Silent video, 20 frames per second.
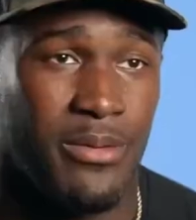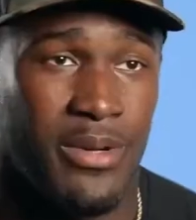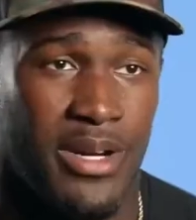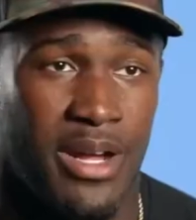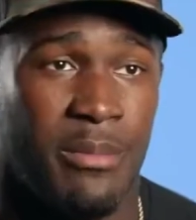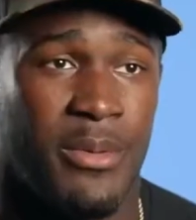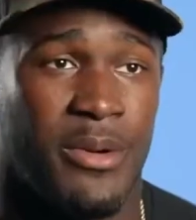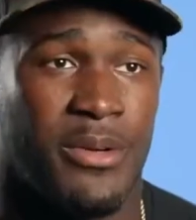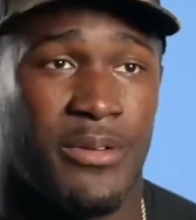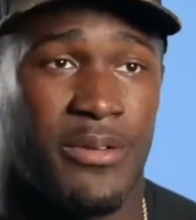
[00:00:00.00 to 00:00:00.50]
when
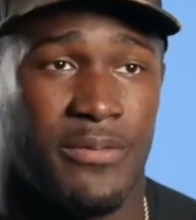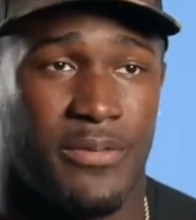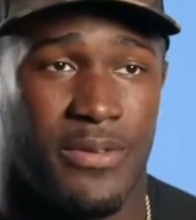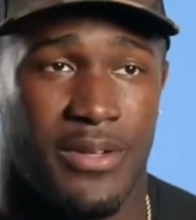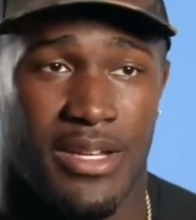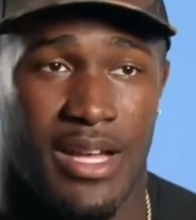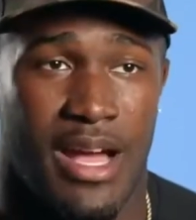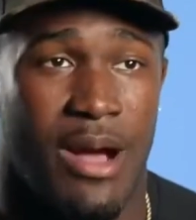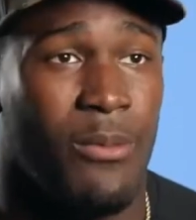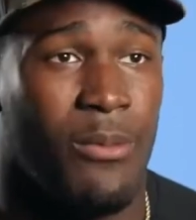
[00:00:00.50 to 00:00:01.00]
I'm on the
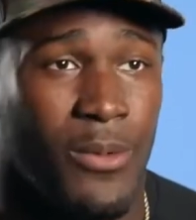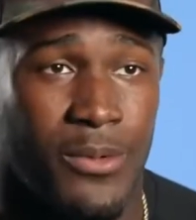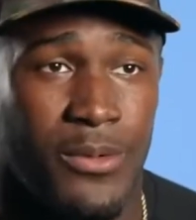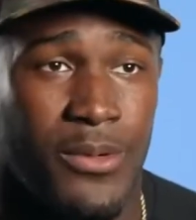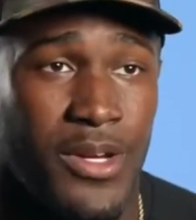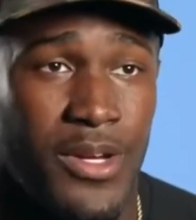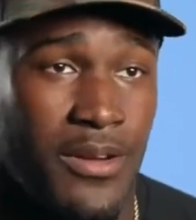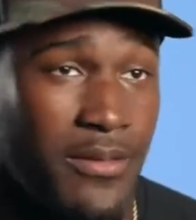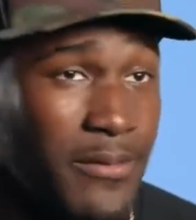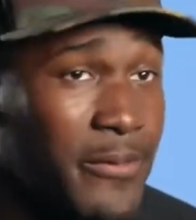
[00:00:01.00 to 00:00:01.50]
field. I
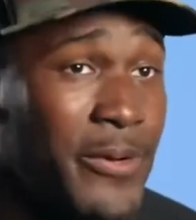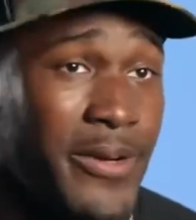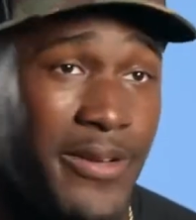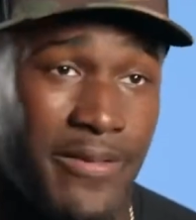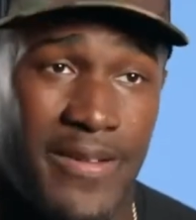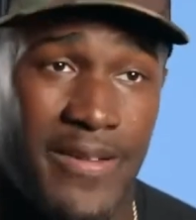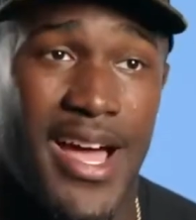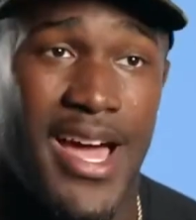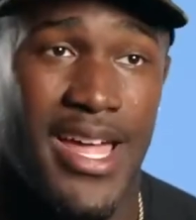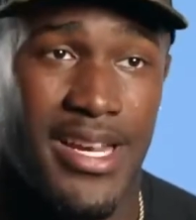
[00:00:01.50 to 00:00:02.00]
want
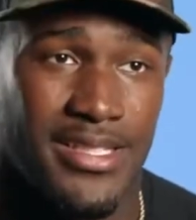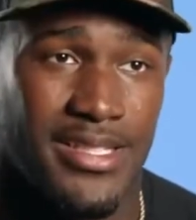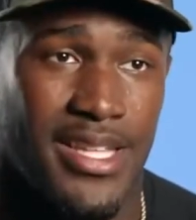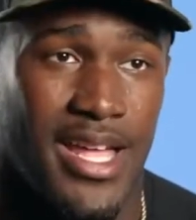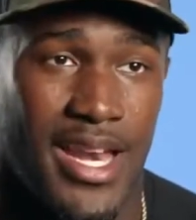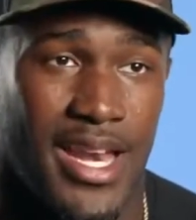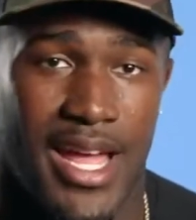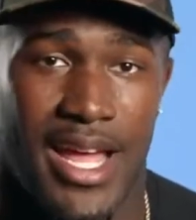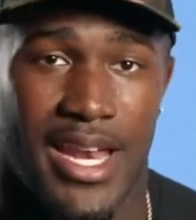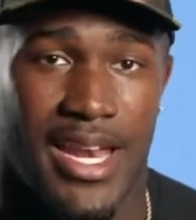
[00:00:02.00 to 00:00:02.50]
45 to
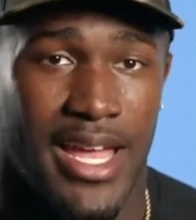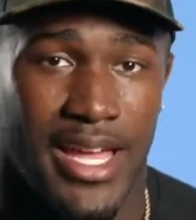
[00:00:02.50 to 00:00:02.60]
stand out.